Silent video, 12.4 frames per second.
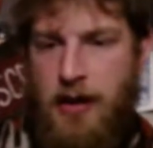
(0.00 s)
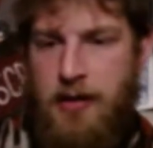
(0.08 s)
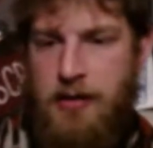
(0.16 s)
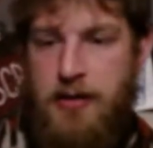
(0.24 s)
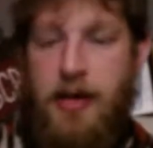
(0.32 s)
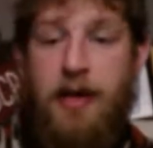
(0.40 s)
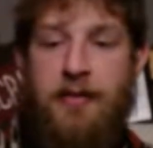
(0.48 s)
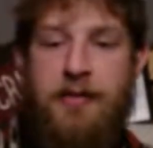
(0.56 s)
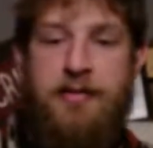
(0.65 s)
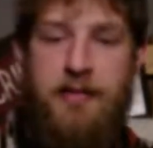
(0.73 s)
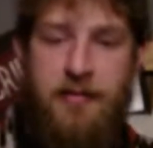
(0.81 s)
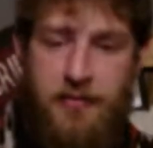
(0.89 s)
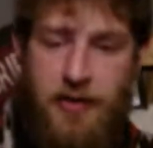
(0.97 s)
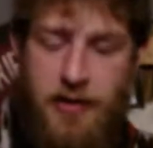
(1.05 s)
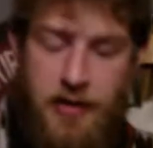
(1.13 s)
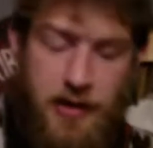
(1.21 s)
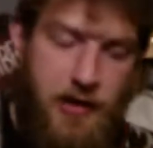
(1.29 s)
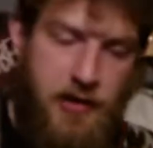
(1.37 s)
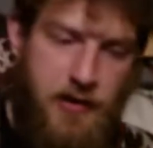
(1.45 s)
Yes, I did start,
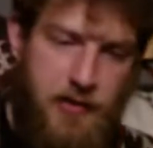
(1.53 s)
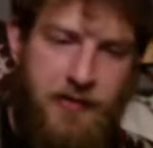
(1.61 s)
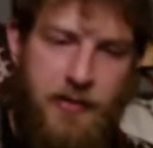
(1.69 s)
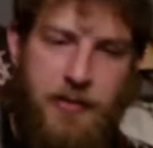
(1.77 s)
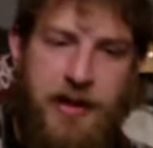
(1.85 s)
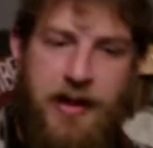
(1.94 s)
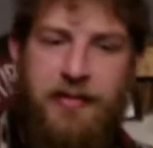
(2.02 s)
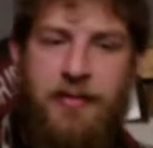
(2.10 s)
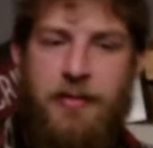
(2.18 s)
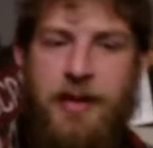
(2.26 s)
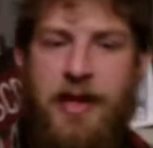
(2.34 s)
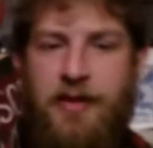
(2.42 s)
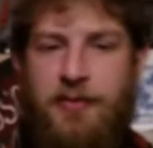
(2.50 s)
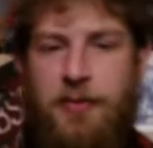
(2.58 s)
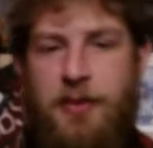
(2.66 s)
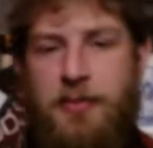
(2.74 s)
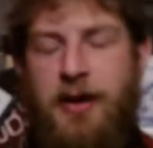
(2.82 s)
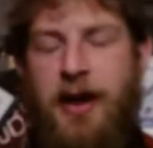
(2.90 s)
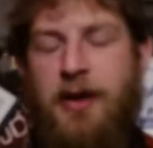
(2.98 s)
somebody asked me
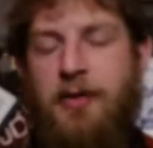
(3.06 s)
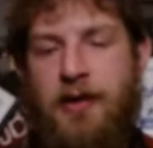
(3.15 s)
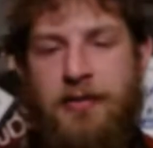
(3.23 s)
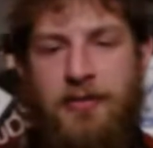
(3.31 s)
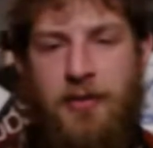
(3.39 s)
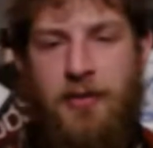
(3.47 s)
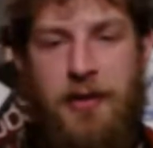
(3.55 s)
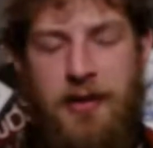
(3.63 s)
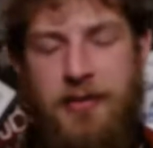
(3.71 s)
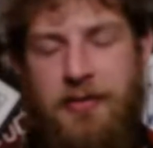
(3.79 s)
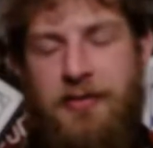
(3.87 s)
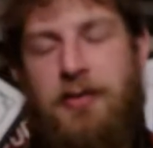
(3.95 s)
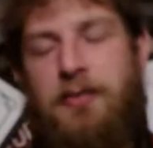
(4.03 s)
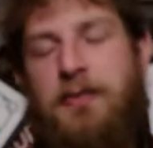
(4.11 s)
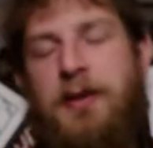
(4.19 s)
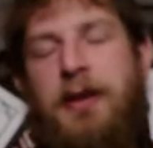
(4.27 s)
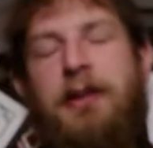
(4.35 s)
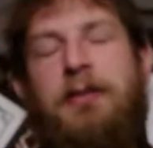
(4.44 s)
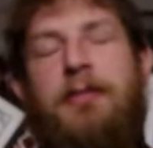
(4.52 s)
about how I started into steel
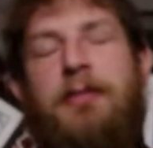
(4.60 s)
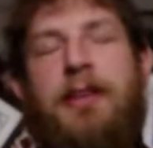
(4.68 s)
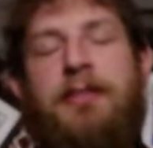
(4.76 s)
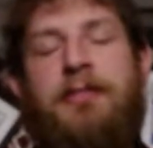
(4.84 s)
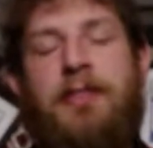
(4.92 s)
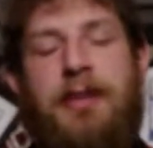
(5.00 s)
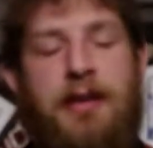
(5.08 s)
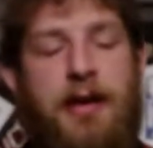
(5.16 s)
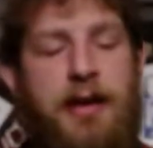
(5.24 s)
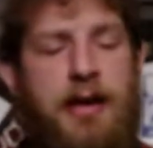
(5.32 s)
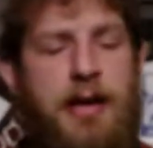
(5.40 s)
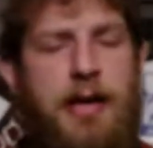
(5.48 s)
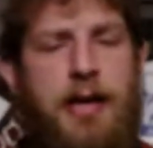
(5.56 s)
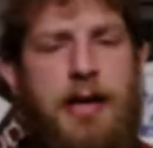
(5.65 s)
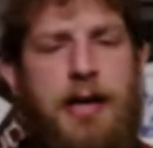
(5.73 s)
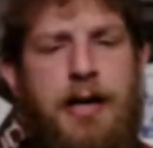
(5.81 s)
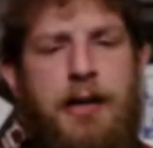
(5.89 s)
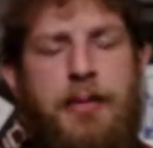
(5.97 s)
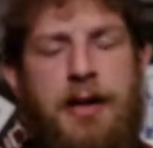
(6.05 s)
fighting and everything else like that.
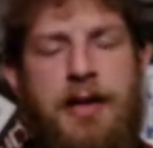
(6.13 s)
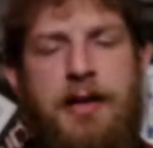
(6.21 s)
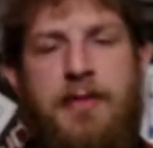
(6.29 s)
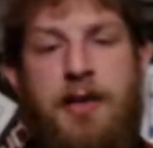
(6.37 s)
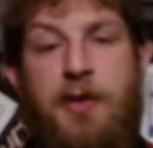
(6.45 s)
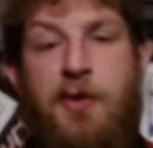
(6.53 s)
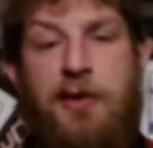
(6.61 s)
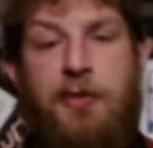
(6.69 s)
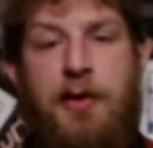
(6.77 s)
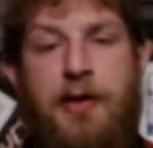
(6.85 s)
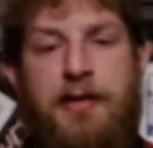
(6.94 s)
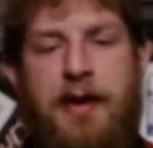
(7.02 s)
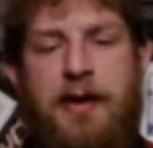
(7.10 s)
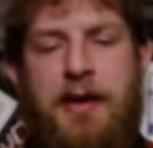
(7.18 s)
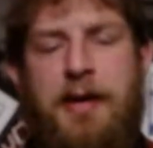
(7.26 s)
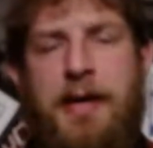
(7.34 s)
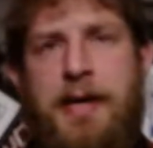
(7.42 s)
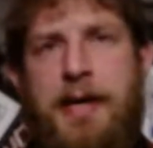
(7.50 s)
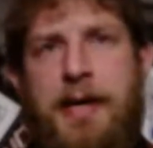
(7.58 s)
I'll give you the quick rundown.
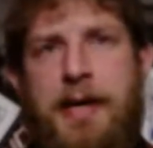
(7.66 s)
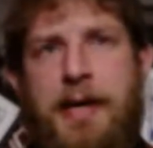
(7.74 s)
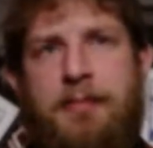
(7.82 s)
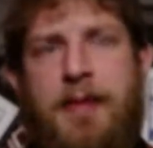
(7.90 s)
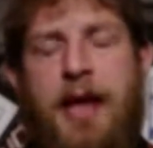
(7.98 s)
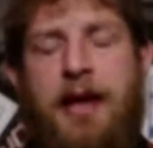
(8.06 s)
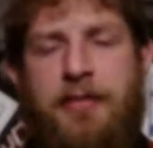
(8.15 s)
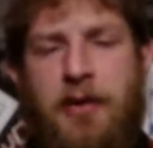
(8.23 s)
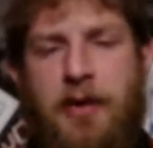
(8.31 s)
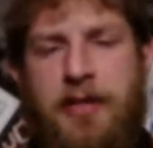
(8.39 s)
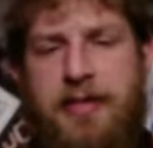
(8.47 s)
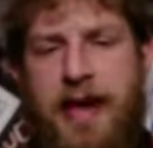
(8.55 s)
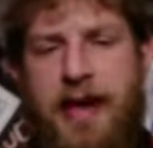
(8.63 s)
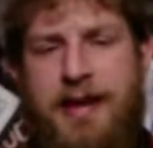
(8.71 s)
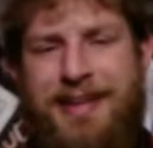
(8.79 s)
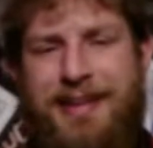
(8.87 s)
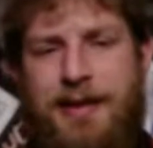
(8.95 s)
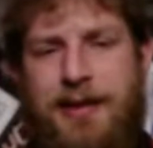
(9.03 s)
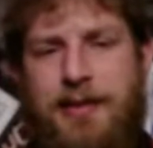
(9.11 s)
Started DAG
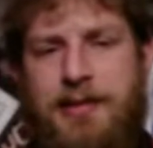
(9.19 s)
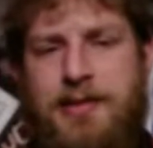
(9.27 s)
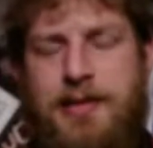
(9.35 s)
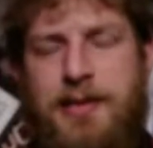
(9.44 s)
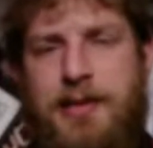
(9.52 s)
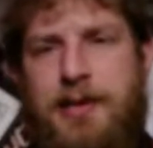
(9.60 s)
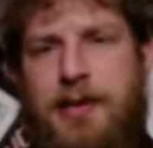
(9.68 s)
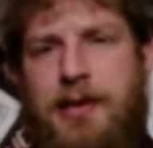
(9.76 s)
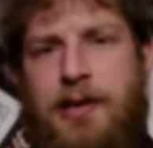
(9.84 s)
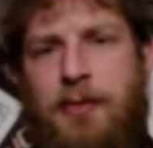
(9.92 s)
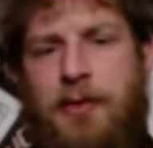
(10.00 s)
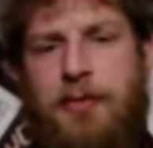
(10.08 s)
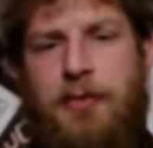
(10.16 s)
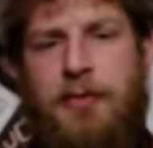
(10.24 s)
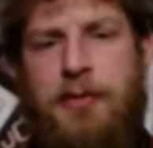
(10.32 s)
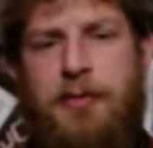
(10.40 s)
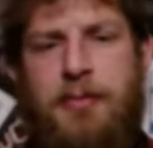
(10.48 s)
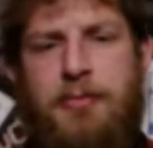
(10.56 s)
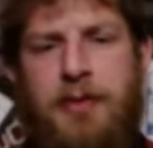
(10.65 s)
in college. I went through a really
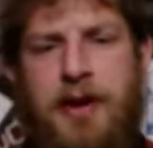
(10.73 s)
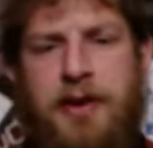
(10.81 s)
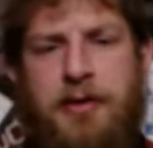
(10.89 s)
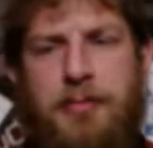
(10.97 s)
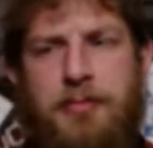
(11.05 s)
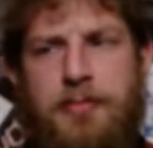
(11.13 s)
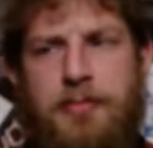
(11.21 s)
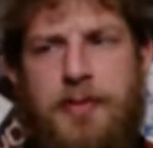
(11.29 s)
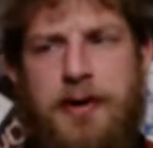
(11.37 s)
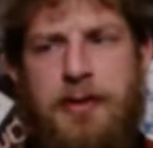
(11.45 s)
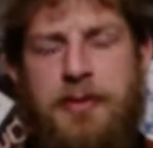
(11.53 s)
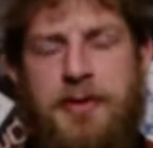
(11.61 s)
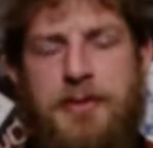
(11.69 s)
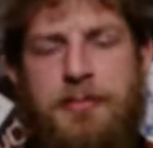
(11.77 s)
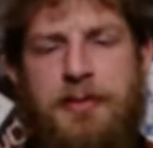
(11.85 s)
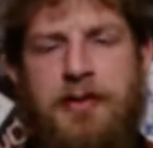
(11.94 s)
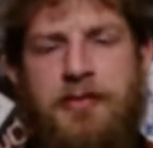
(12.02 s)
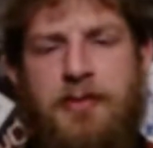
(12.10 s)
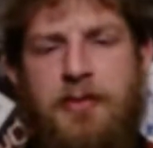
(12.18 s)
bad breakup. Got a bunch of
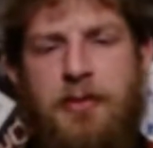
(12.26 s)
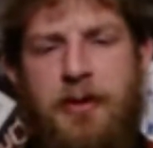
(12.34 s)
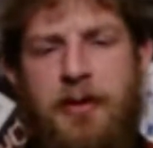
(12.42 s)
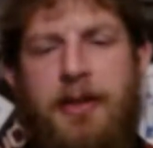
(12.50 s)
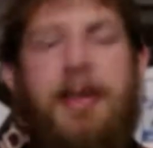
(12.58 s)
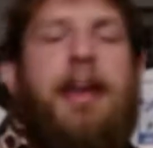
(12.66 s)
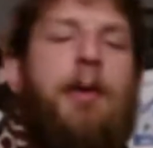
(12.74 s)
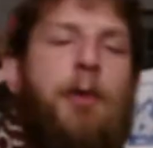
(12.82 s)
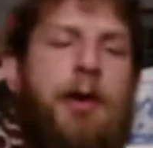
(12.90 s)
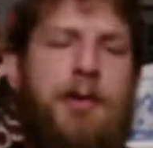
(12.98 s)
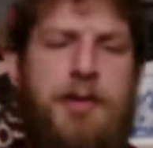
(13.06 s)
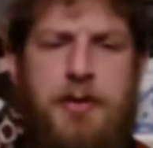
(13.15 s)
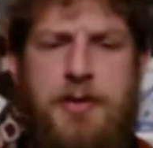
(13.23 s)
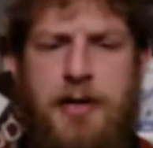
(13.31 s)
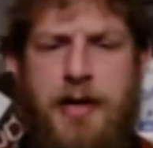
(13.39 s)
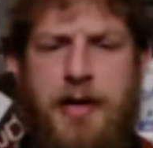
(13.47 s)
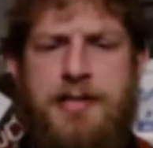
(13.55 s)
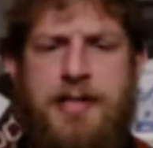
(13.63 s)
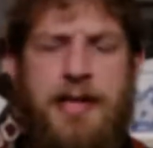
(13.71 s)
buddies that told me, like, hey, why don't you go
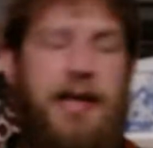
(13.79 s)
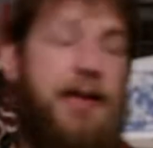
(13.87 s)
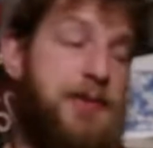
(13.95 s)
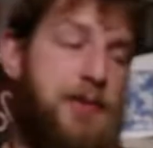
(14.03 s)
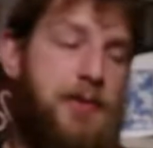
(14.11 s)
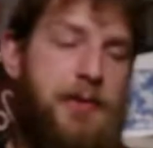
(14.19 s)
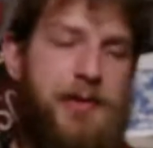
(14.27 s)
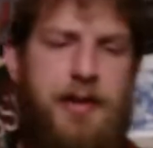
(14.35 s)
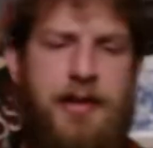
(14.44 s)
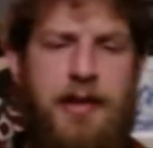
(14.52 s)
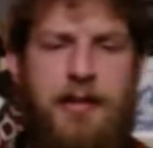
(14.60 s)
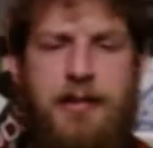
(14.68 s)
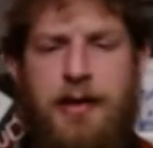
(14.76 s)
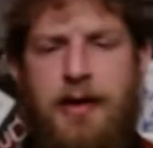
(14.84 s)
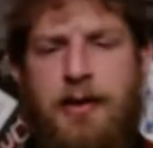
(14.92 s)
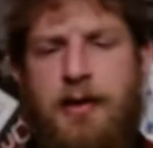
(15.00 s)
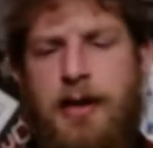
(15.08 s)
try this thing out? So I went and tried that thing out.